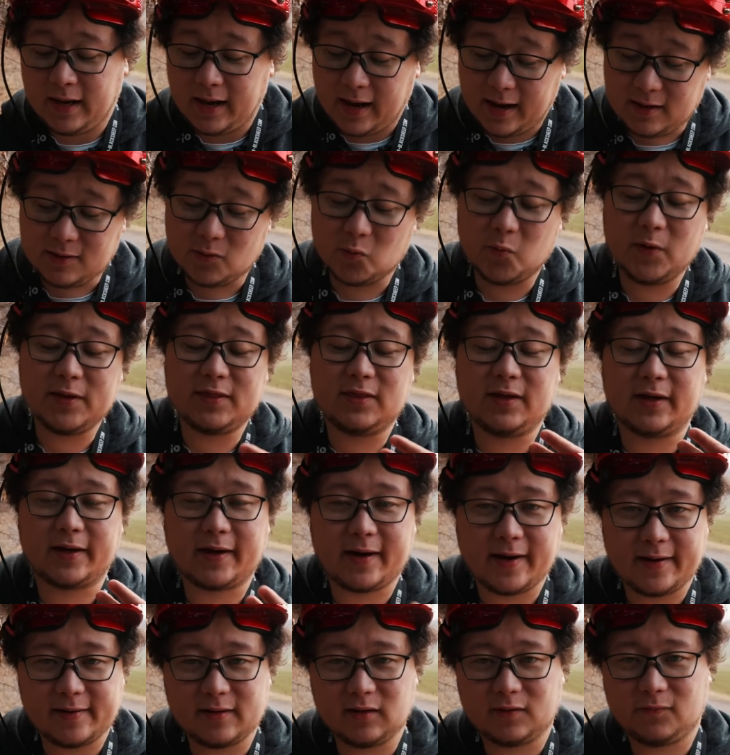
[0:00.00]
And with the
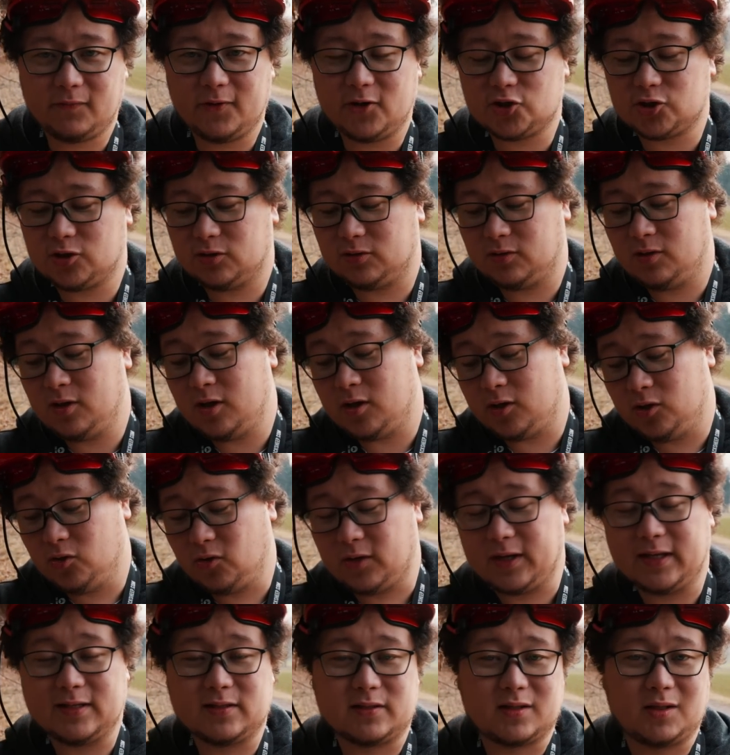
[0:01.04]
current version you
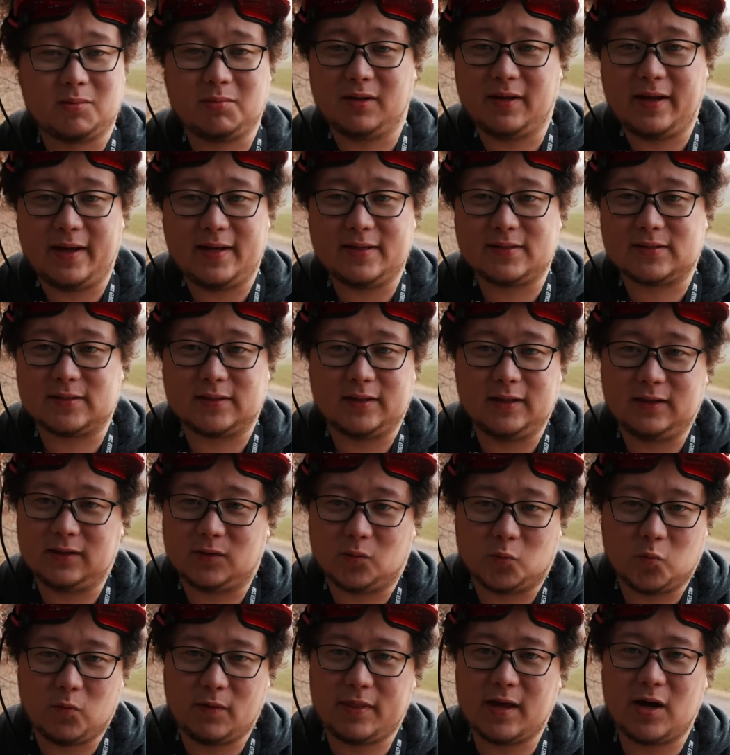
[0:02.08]
can stabilize
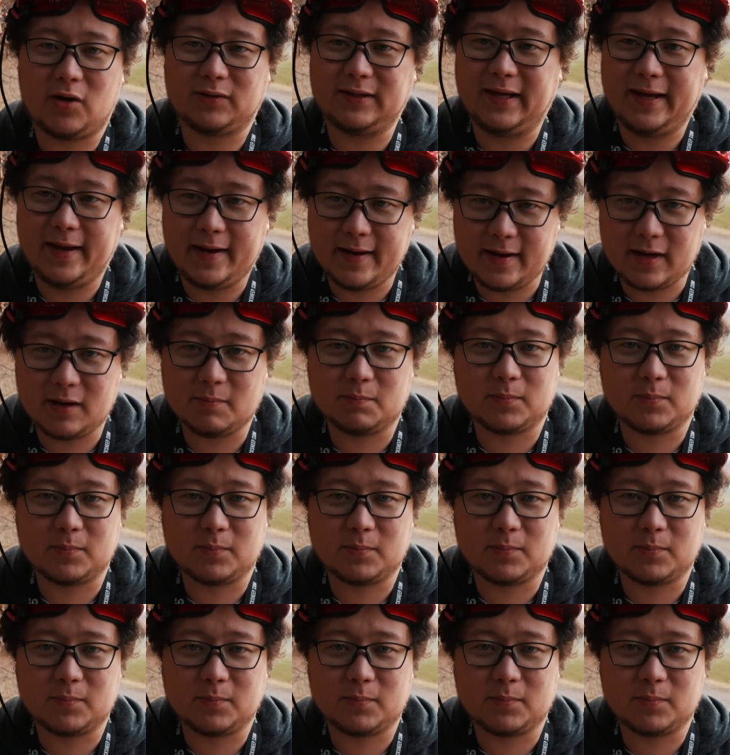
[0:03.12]
it without any